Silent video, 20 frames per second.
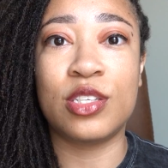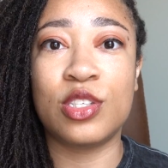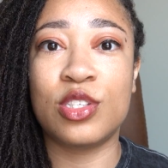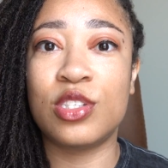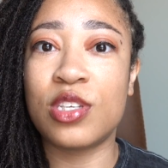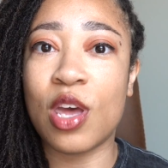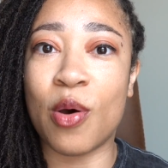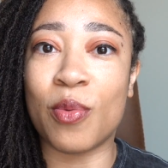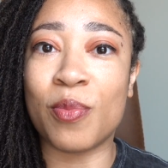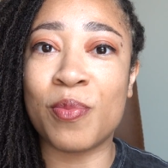
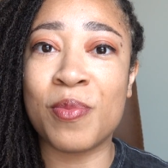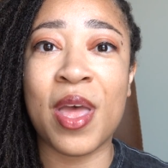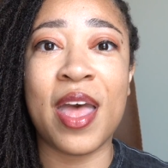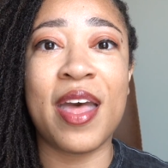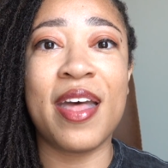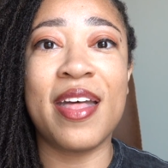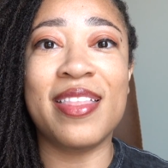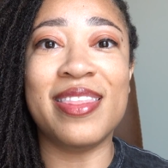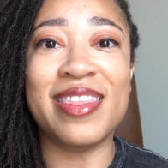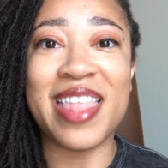So
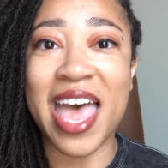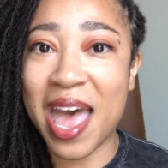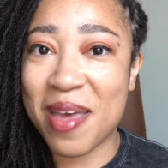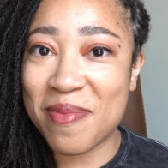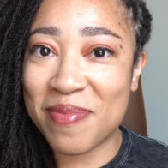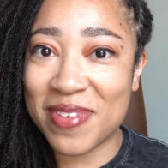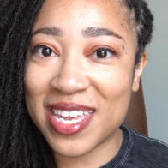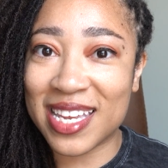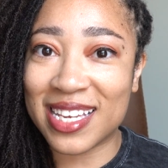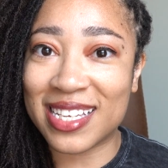
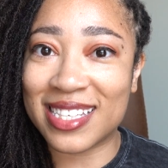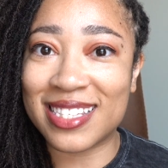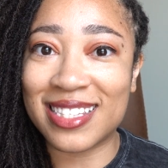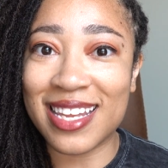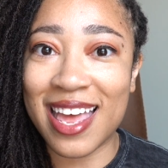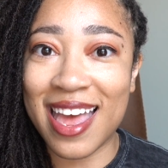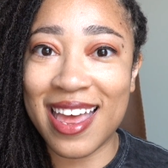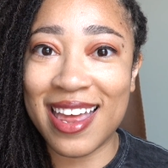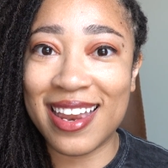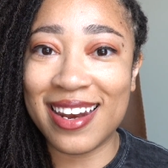that being
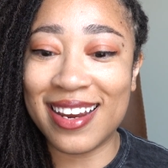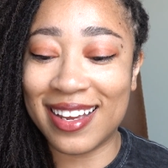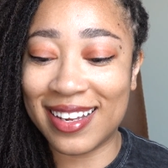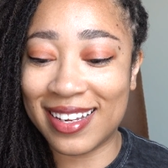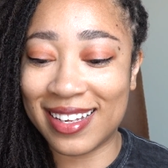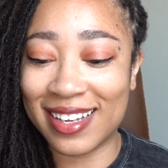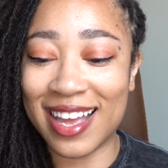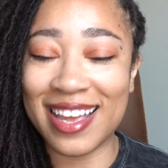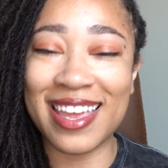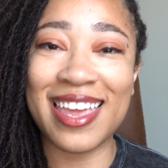said,
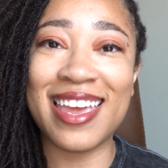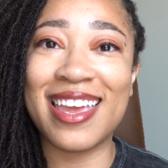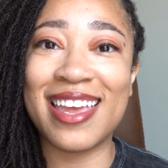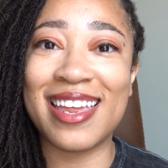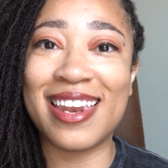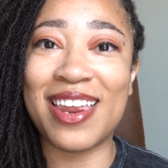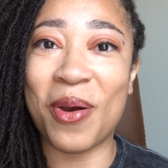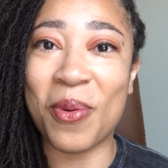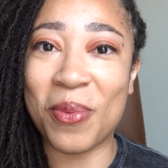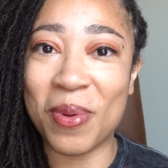
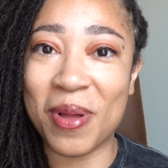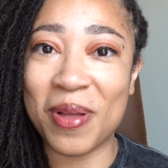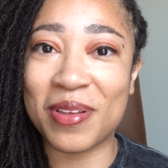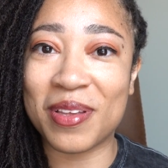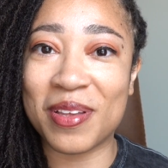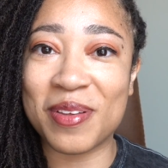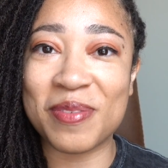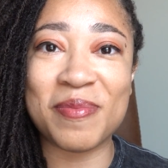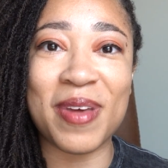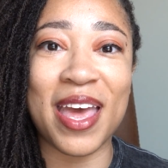again,
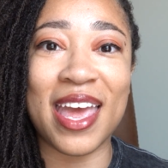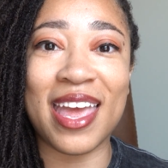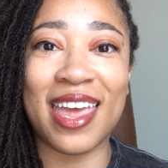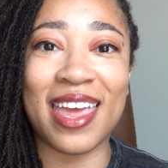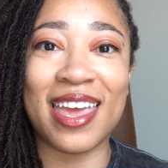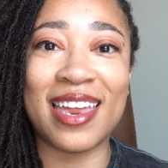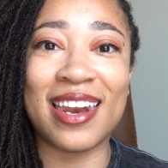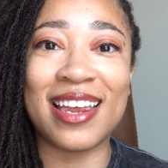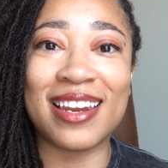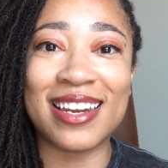welcome
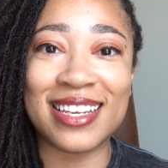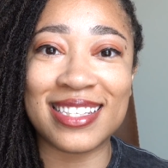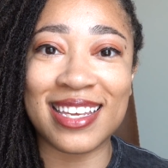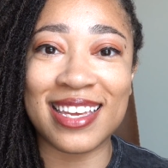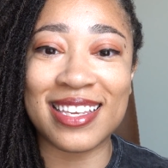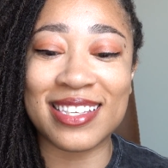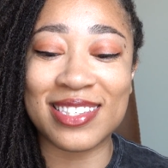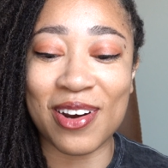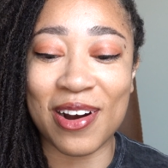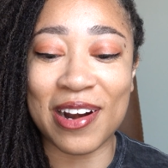and let's
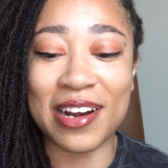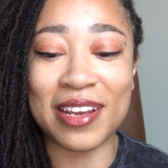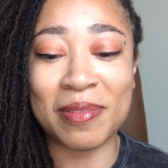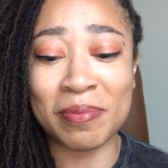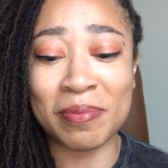get started.